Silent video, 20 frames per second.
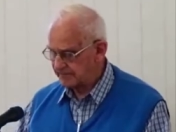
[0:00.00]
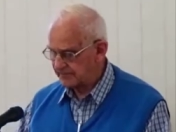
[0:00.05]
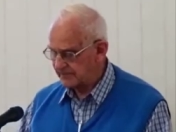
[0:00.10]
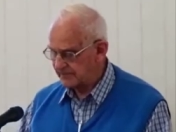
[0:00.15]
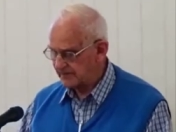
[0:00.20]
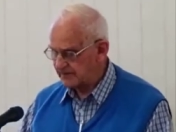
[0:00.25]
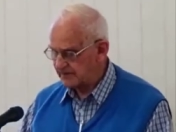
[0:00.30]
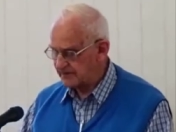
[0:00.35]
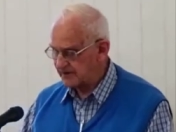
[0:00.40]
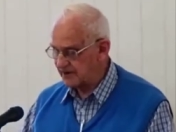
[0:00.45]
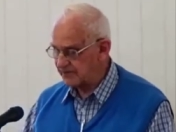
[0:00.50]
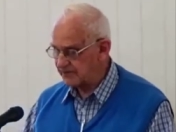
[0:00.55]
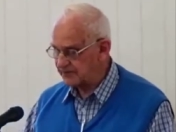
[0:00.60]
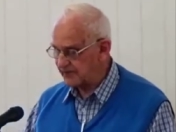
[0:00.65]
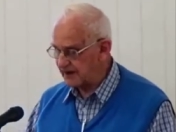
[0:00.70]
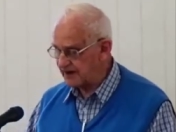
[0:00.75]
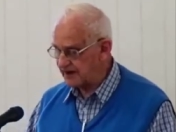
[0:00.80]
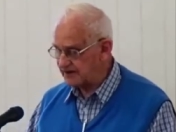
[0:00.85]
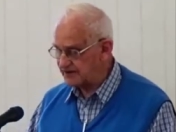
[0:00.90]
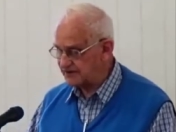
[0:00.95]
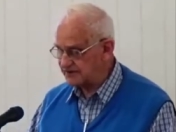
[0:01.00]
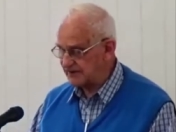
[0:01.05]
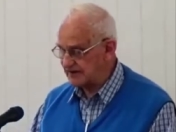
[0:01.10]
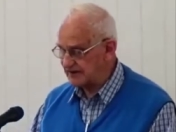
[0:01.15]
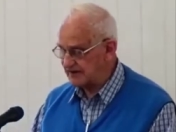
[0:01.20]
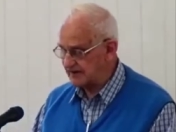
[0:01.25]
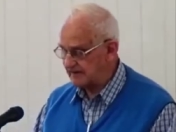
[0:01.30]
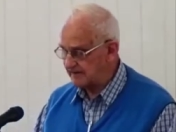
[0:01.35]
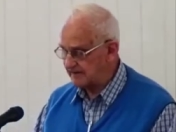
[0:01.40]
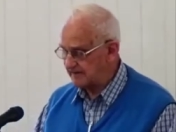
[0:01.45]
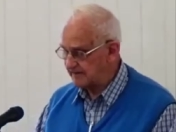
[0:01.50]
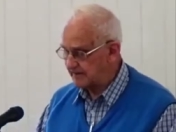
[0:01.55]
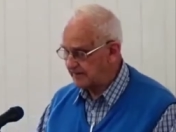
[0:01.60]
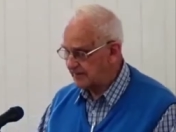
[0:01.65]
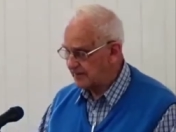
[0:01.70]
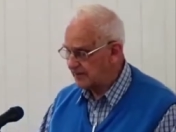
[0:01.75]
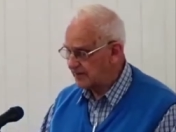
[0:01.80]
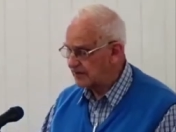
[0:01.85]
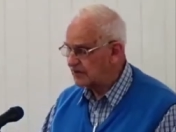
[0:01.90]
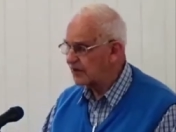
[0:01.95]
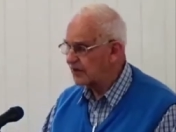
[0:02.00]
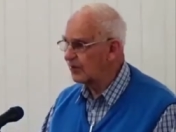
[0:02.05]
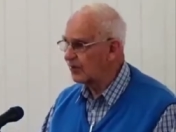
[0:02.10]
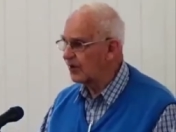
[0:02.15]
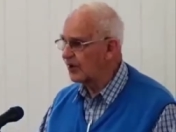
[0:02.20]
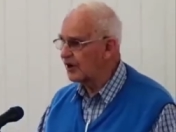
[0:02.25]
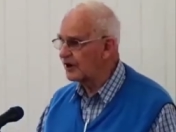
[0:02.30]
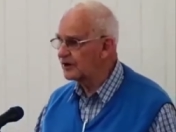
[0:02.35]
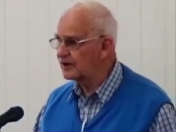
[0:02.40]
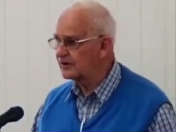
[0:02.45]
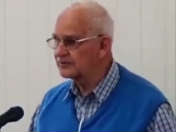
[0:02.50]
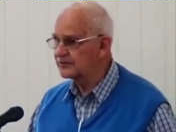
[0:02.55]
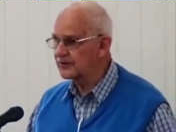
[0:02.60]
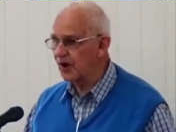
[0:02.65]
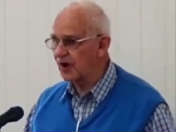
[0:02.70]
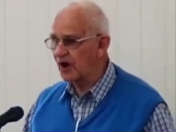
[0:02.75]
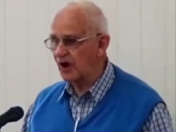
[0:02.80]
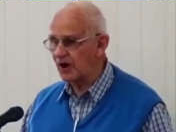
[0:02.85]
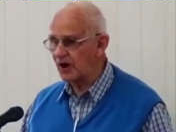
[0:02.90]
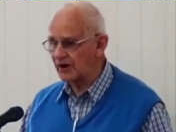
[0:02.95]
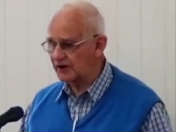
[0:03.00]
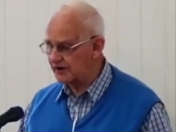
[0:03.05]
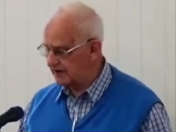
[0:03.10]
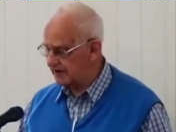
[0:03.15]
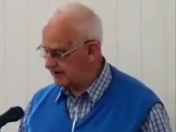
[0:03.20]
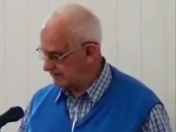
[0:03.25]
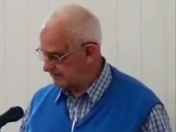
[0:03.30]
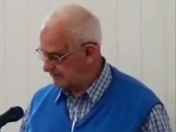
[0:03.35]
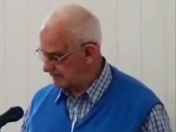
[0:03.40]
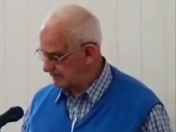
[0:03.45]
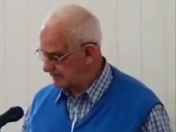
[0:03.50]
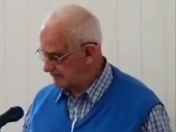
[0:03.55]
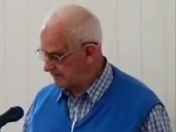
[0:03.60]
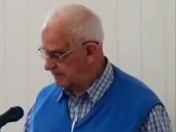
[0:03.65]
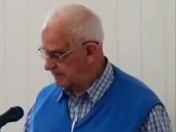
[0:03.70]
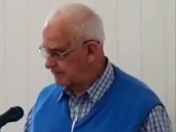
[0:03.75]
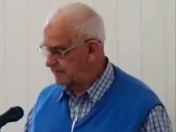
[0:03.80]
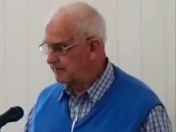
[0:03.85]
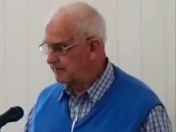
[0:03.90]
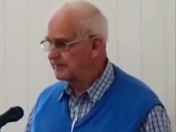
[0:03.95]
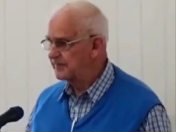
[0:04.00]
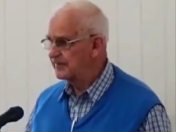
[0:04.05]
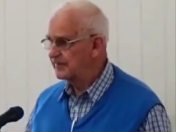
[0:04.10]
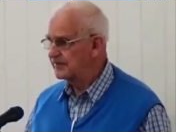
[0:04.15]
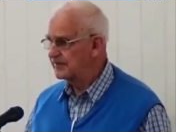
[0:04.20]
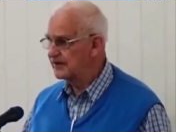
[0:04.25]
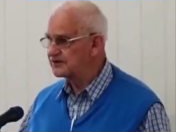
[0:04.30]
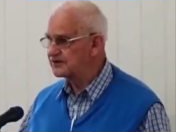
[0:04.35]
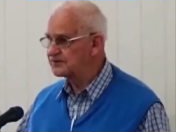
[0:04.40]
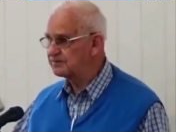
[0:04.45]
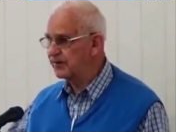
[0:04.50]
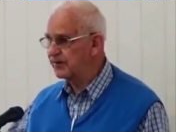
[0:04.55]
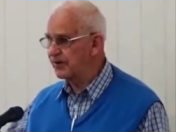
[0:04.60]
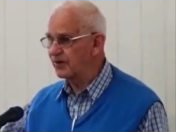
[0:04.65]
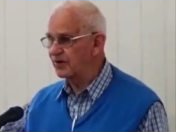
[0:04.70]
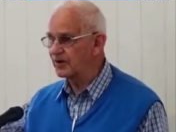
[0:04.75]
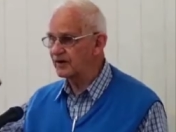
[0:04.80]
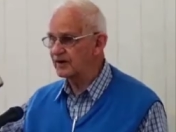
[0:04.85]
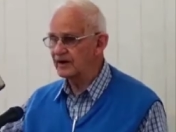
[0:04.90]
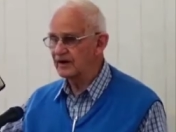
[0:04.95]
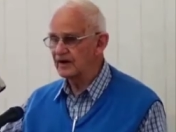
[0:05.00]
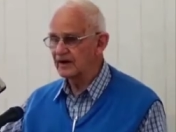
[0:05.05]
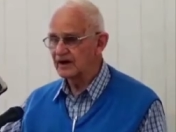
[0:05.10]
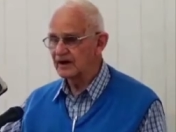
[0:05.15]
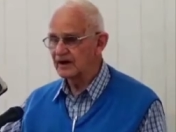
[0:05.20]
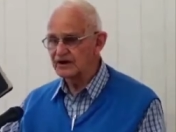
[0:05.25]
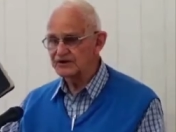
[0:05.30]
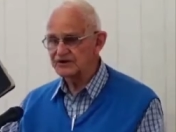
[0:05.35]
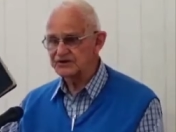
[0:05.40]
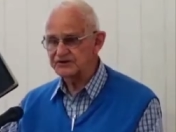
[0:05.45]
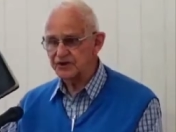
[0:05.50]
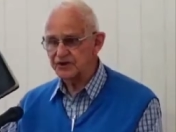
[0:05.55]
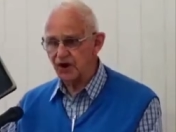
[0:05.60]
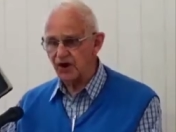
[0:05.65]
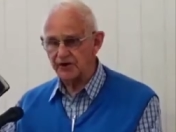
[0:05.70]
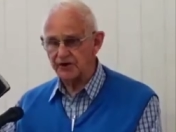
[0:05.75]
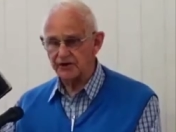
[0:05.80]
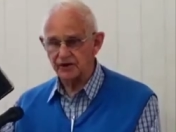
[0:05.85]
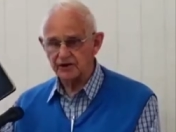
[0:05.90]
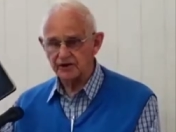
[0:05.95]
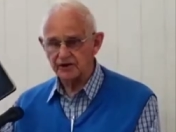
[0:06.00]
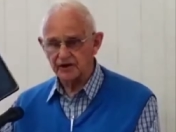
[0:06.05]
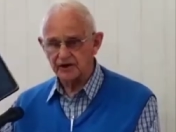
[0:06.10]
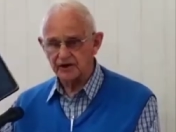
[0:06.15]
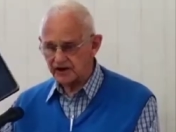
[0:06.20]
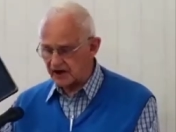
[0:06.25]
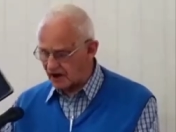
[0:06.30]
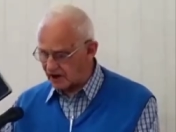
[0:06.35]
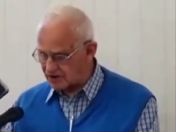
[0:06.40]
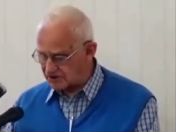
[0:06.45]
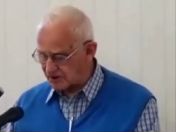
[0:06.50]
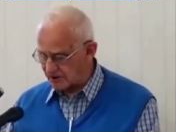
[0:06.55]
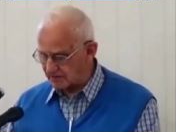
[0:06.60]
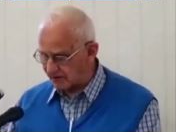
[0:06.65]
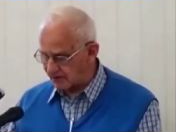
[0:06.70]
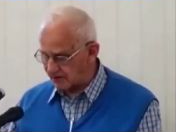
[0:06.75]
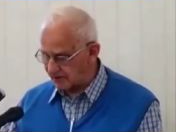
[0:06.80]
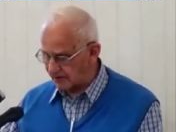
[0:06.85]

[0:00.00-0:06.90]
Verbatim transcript: Dear friends, the Word of God, this book, is not negotiable.